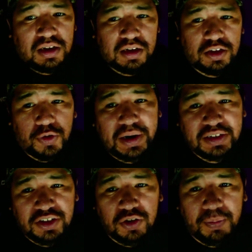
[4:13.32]

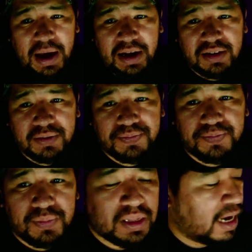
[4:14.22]
directional pad.
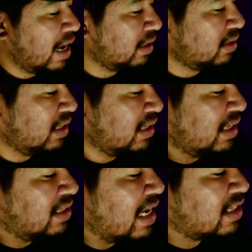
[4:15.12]
And
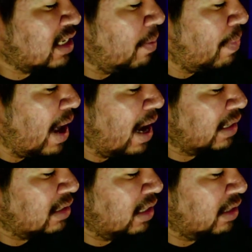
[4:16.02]
it's actually a pad,
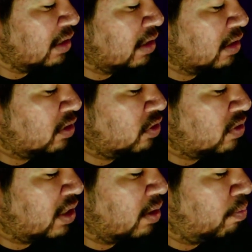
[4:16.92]
and then you
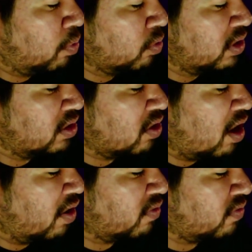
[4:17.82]
can pull this
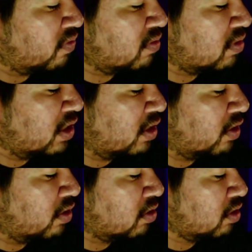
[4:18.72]
off here.
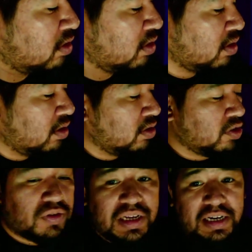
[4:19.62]
So
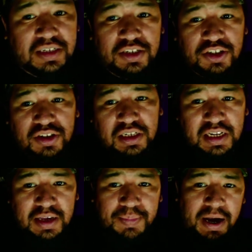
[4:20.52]
it's actually just a
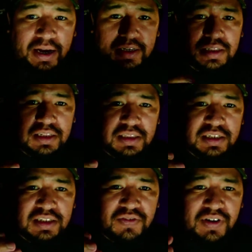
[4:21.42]
D-pad, and then this
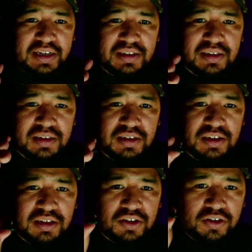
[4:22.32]
device
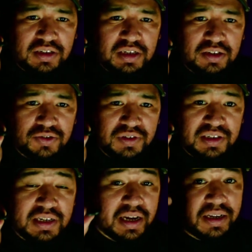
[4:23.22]
just turns it into a
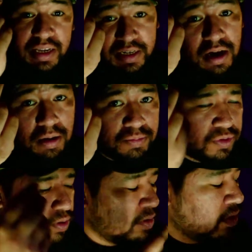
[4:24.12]
stick. It comes
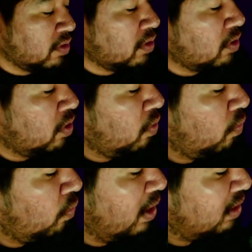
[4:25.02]

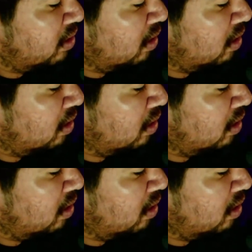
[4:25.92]
with